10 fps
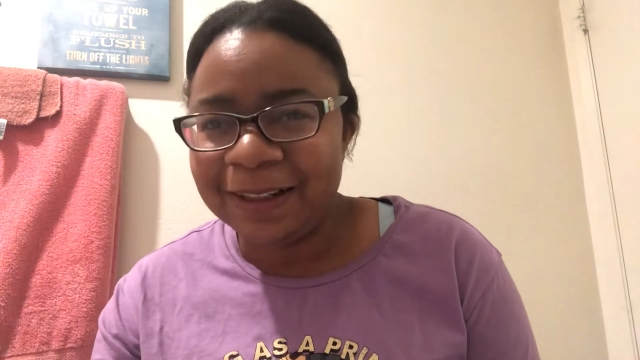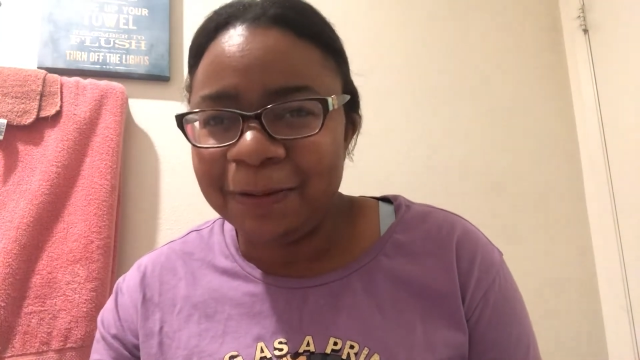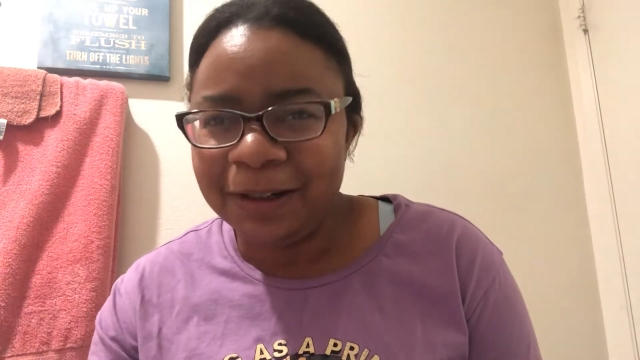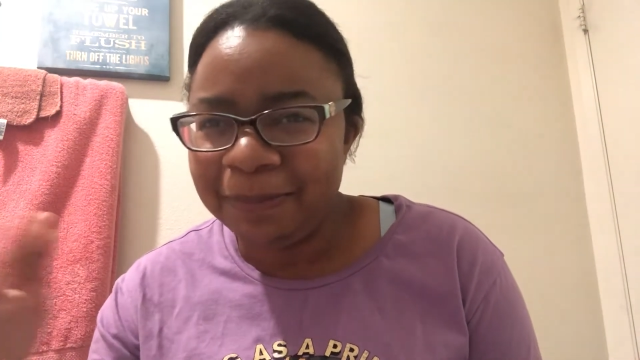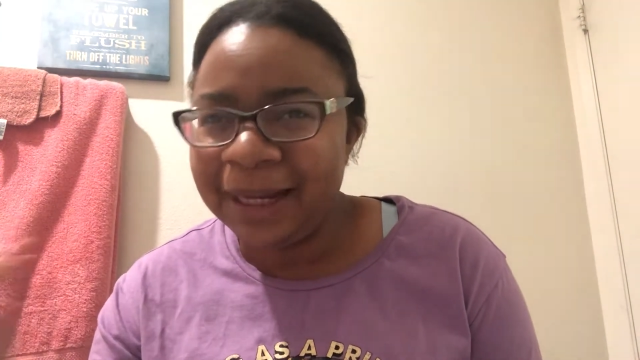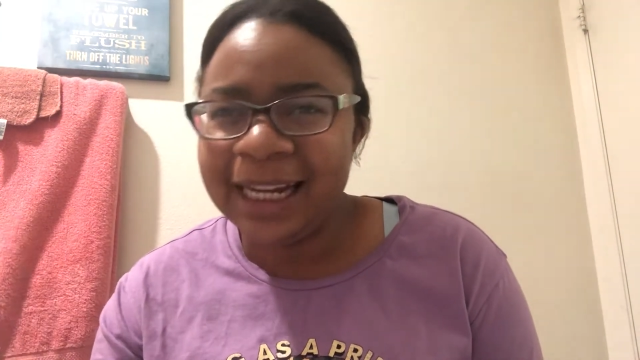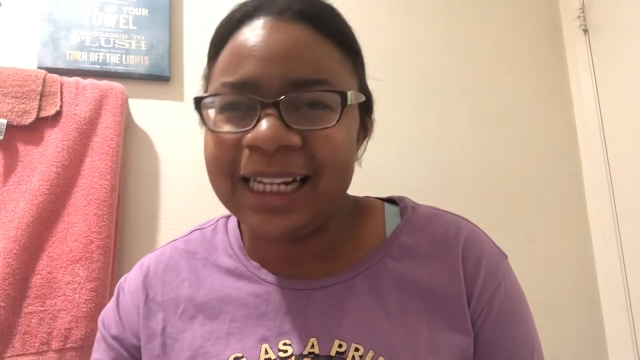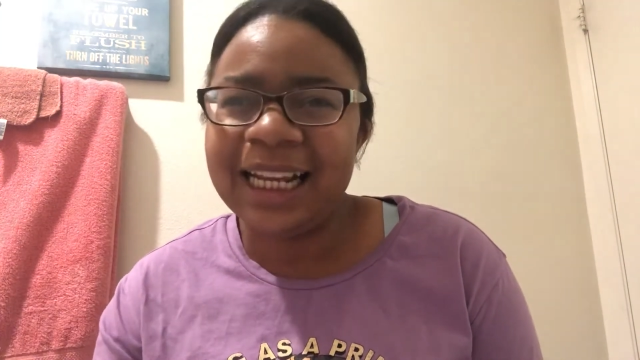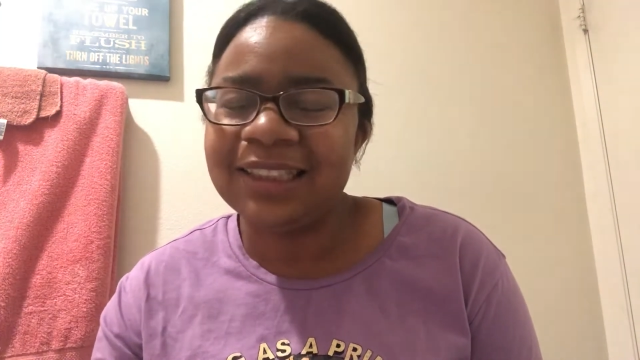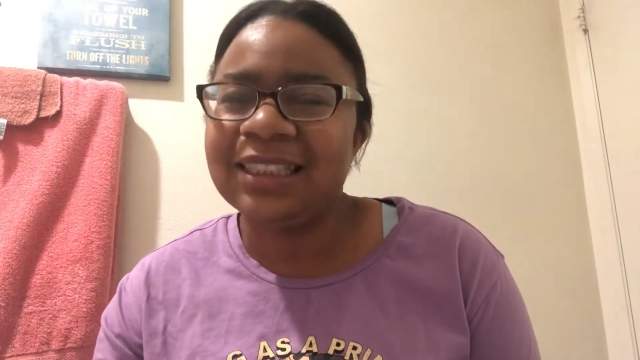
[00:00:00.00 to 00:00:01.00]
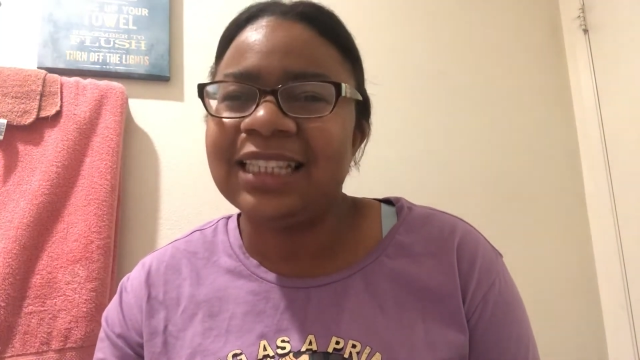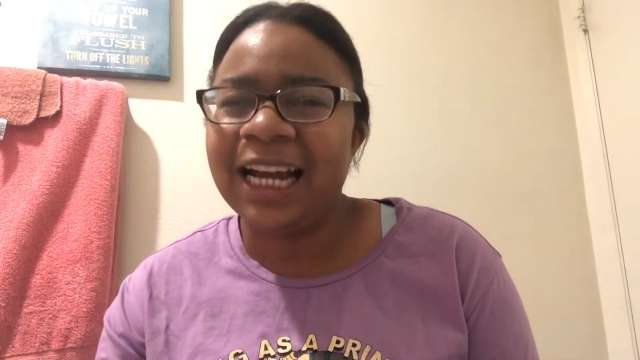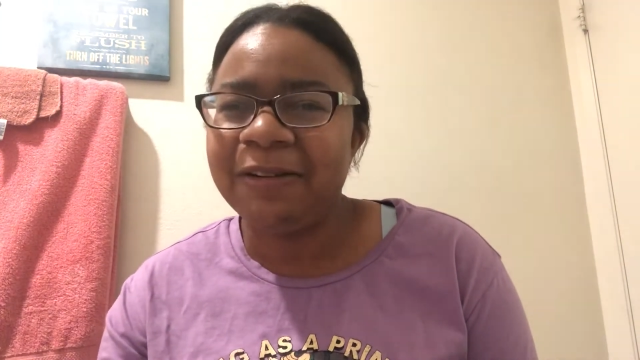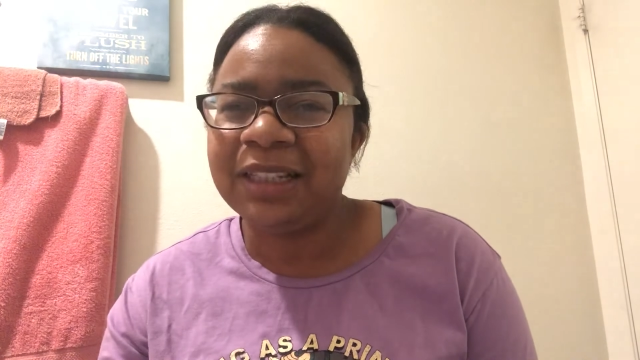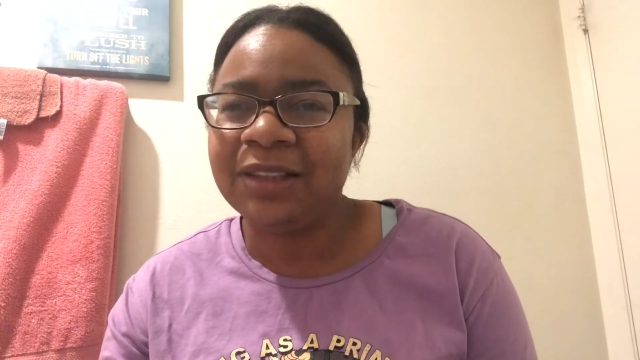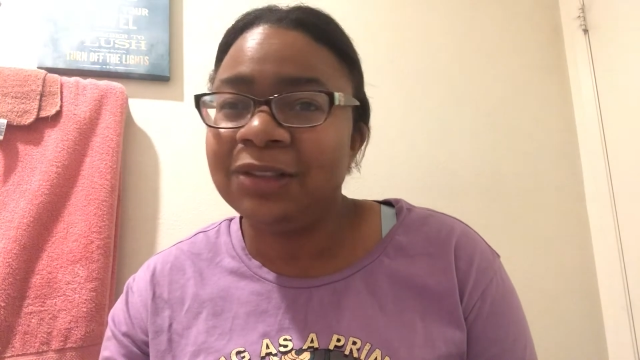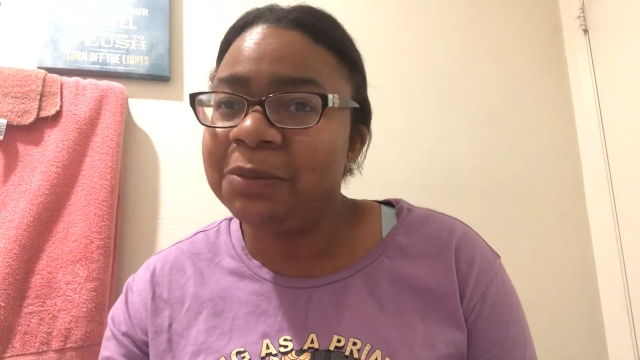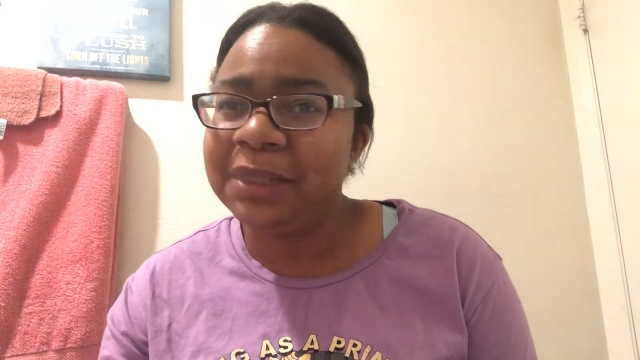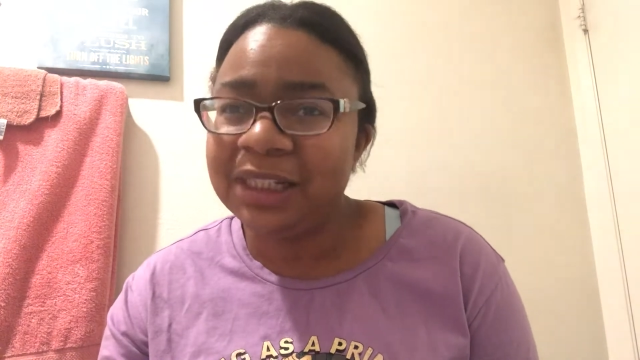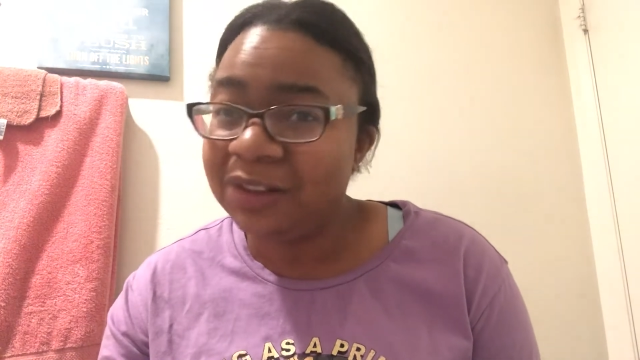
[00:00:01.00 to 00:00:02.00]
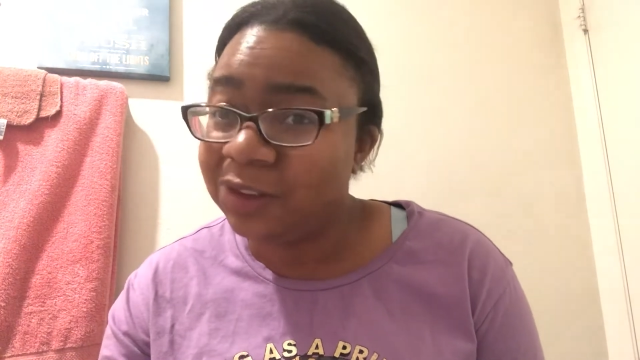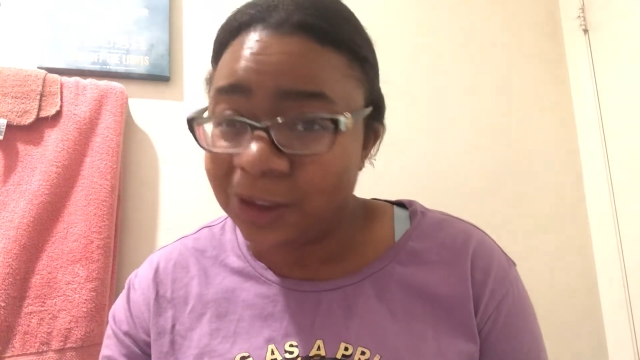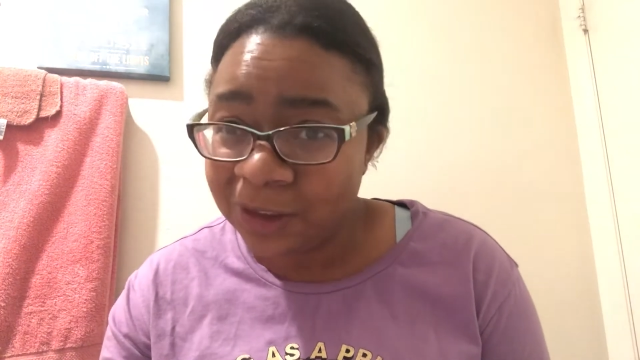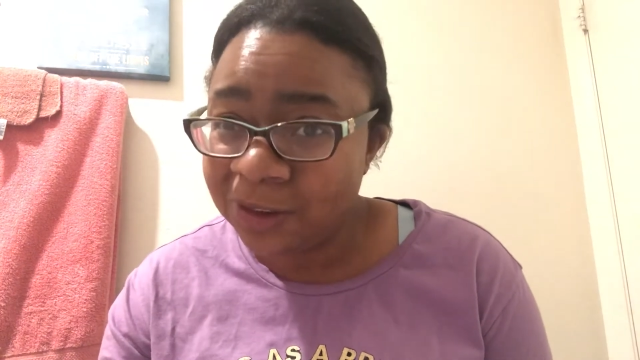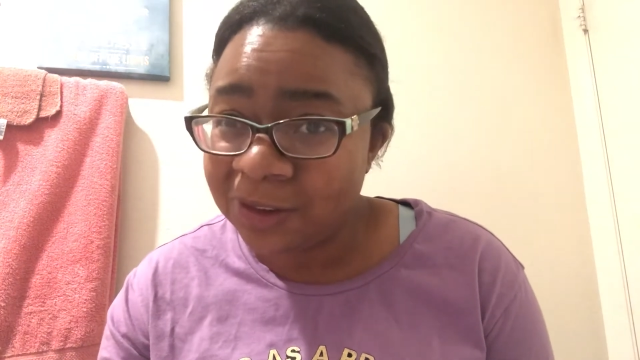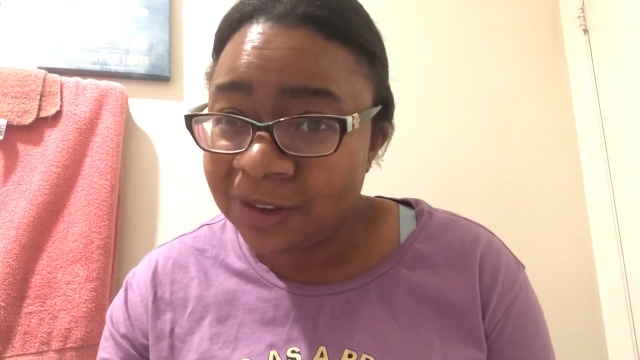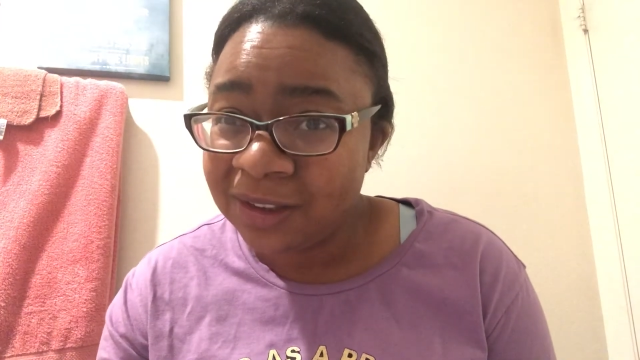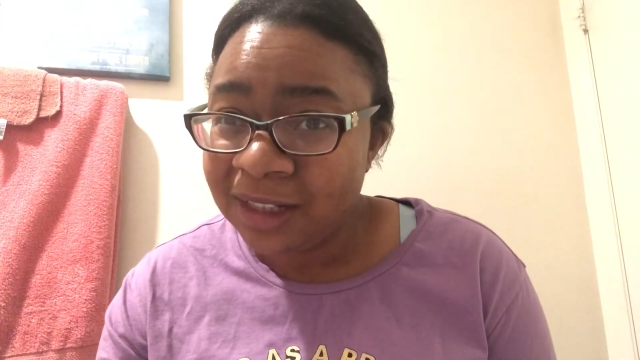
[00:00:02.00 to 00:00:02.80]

What man has a diary? Don't you mean your journal?